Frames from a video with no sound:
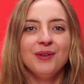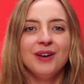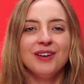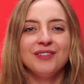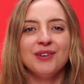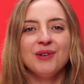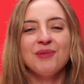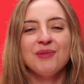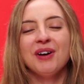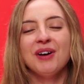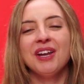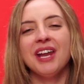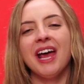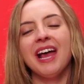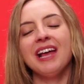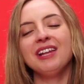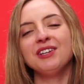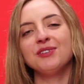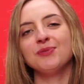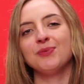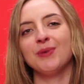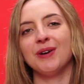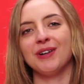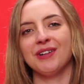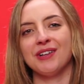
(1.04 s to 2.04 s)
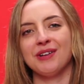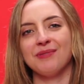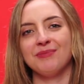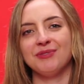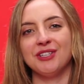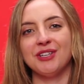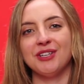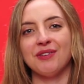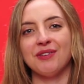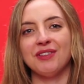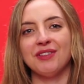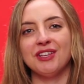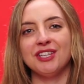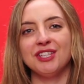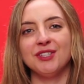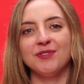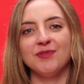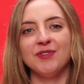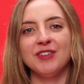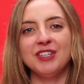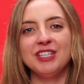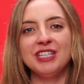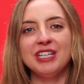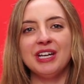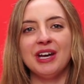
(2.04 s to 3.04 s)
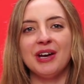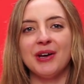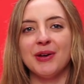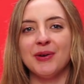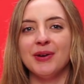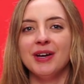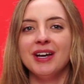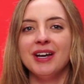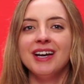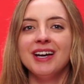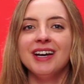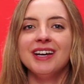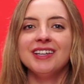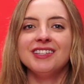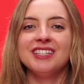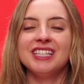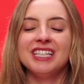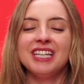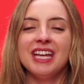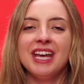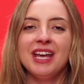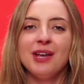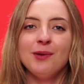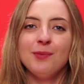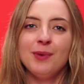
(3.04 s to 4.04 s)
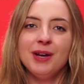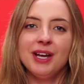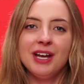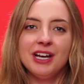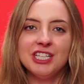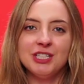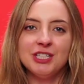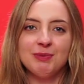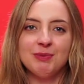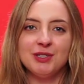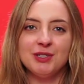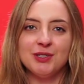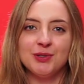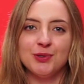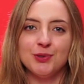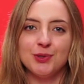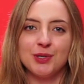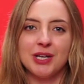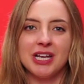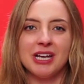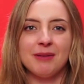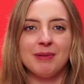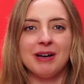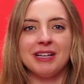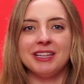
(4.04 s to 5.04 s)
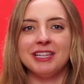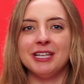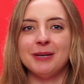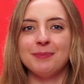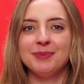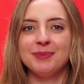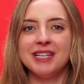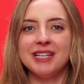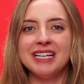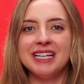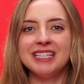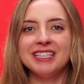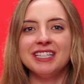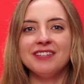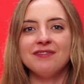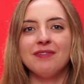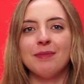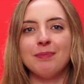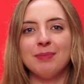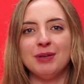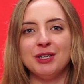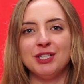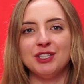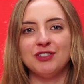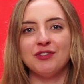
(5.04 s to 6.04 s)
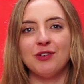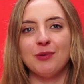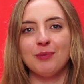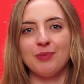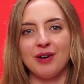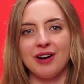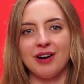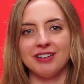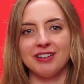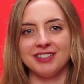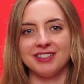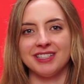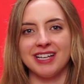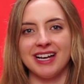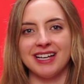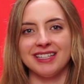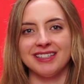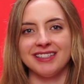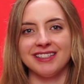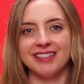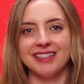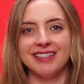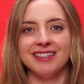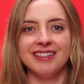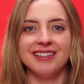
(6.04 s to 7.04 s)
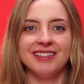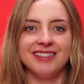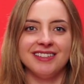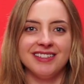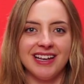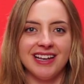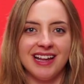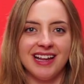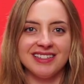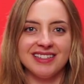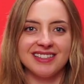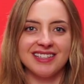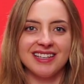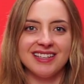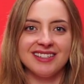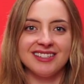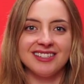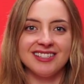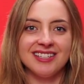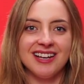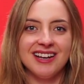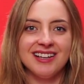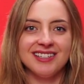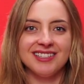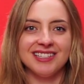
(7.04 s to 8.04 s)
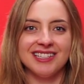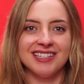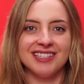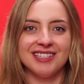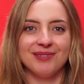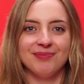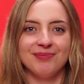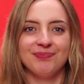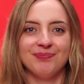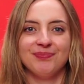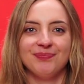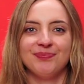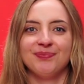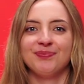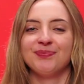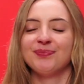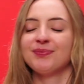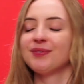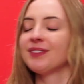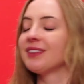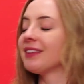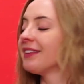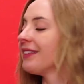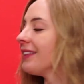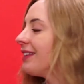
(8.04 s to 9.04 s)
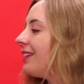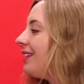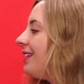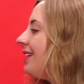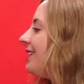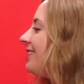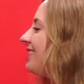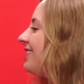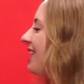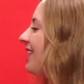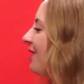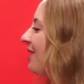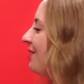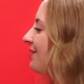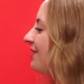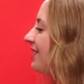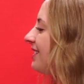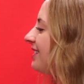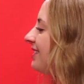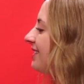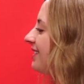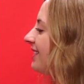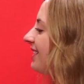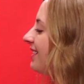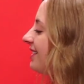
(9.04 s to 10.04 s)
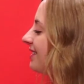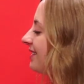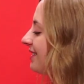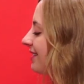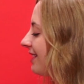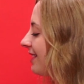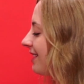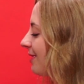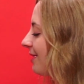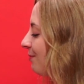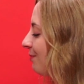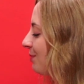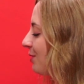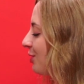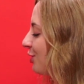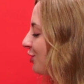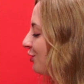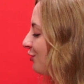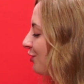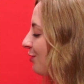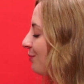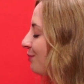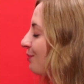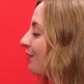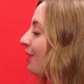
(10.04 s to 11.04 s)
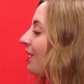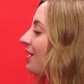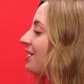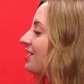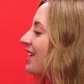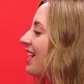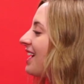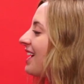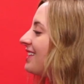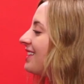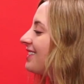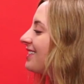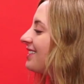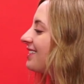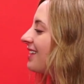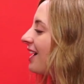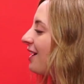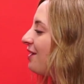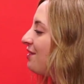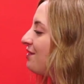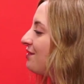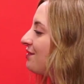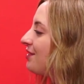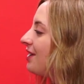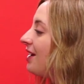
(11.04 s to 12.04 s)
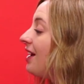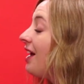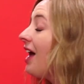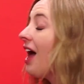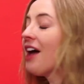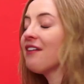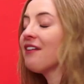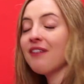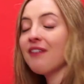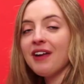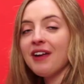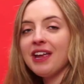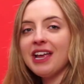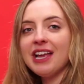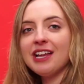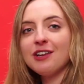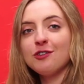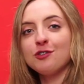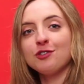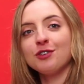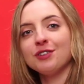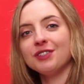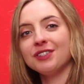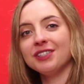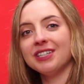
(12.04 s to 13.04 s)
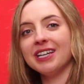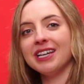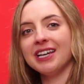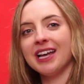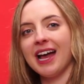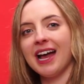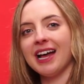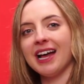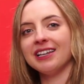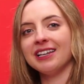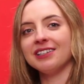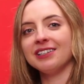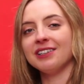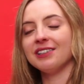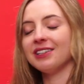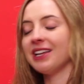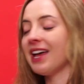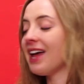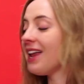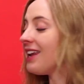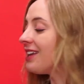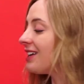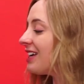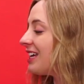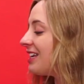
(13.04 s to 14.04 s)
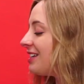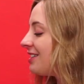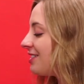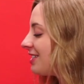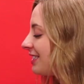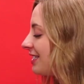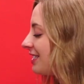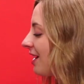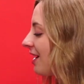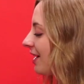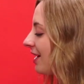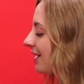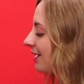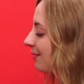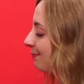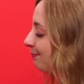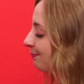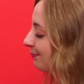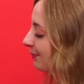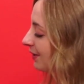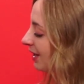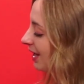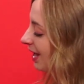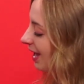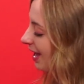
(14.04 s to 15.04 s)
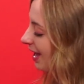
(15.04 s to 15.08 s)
Hello everyone and welcome to this video. Today we're going to be talking about the Obsessive Beautiful Bra Set. So let's get started. So this is the beautiful bra set itself, a very interesting and elegant design.